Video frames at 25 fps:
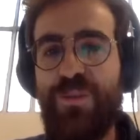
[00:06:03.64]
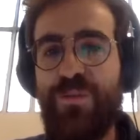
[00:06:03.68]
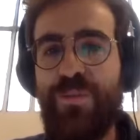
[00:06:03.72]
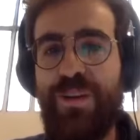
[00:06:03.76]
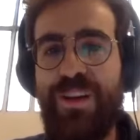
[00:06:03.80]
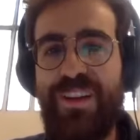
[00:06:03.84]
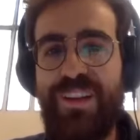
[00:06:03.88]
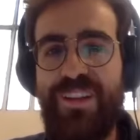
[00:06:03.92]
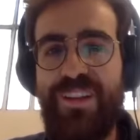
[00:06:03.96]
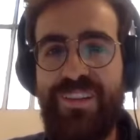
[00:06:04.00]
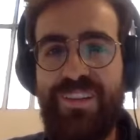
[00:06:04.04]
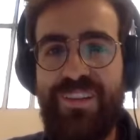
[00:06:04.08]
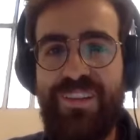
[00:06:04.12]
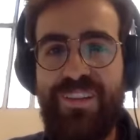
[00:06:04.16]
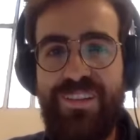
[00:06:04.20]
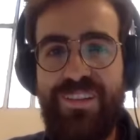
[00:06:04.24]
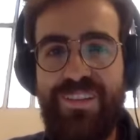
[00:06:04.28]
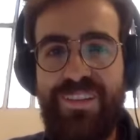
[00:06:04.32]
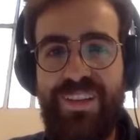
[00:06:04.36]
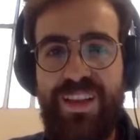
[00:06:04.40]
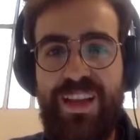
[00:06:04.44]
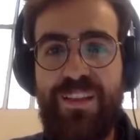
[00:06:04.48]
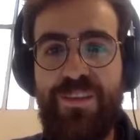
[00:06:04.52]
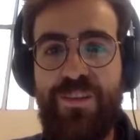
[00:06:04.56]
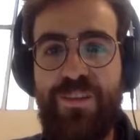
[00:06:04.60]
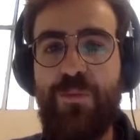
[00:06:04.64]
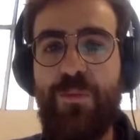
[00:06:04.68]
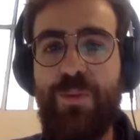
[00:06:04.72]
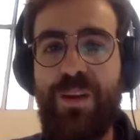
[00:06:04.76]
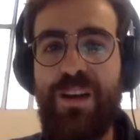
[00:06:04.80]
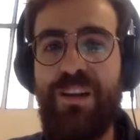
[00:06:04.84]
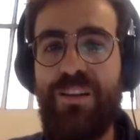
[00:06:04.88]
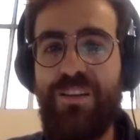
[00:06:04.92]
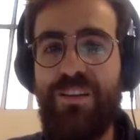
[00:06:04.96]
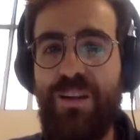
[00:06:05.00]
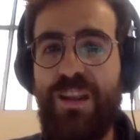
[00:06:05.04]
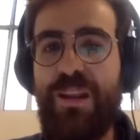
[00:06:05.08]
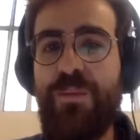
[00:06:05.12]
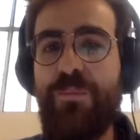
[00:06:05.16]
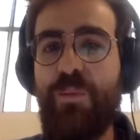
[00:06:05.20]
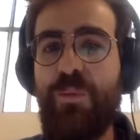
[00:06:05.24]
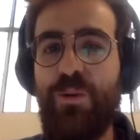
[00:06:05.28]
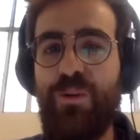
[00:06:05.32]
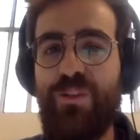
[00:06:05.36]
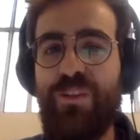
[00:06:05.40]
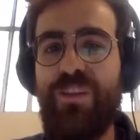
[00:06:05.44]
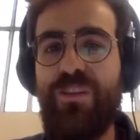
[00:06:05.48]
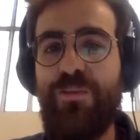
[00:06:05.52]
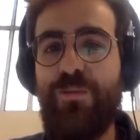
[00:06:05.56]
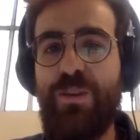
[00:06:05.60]
about it and the really
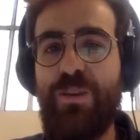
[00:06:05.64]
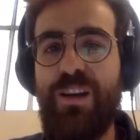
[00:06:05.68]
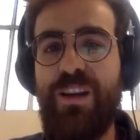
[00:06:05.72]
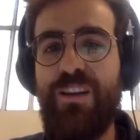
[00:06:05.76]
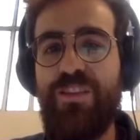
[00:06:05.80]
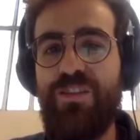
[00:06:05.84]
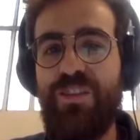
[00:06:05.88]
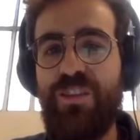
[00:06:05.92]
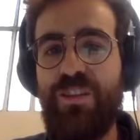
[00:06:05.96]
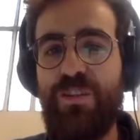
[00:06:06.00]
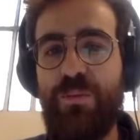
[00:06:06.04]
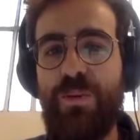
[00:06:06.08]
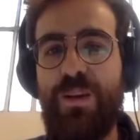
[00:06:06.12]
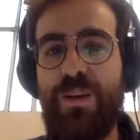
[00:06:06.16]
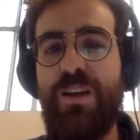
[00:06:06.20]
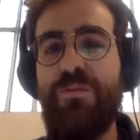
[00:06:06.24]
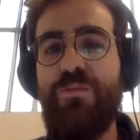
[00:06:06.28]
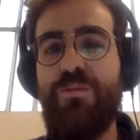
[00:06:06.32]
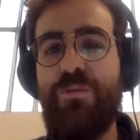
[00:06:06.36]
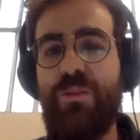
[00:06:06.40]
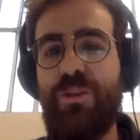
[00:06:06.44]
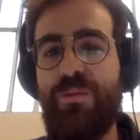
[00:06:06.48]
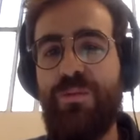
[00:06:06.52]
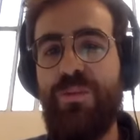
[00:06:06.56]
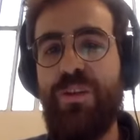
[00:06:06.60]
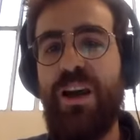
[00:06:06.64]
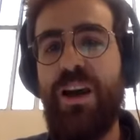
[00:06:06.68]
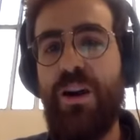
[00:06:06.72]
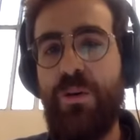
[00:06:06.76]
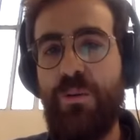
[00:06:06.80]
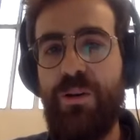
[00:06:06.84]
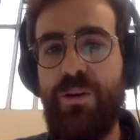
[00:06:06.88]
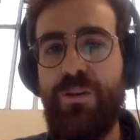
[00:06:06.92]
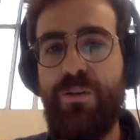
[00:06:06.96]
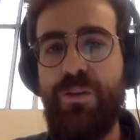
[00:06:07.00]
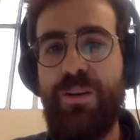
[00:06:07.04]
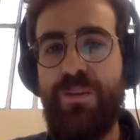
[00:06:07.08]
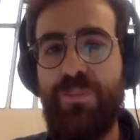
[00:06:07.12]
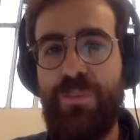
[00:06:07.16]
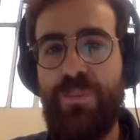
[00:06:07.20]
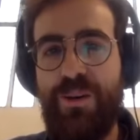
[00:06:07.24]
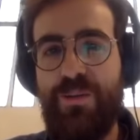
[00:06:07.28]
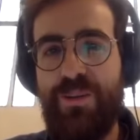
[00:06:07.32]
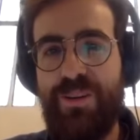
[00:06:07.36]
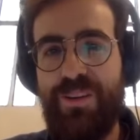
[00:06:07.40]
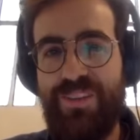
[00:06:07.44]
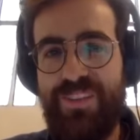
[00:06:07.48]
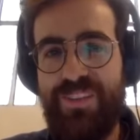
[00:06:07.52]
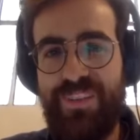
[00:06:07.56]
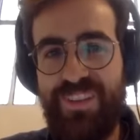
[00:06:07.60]
important relation we have with our
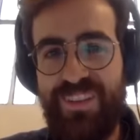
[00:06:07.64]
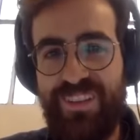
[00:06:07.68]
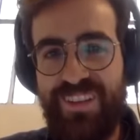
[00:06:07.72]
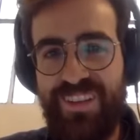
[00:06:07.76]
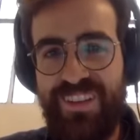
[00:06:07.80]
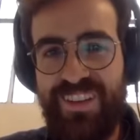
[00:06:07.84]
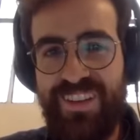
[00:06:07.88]
grandparents.